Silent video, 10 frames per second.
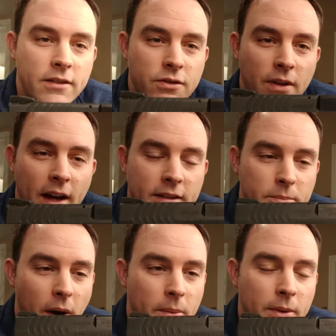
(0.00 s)
as you guys
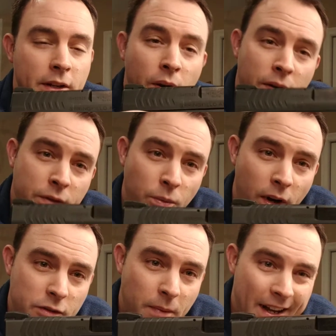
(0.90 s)
probably know if you
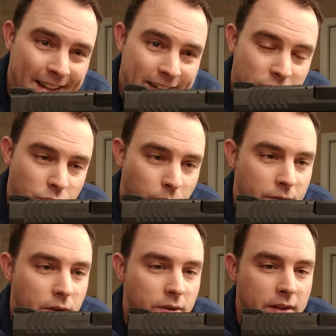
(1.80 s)
watch my initial
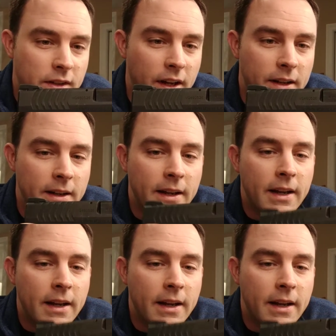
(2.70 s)
review of this gun.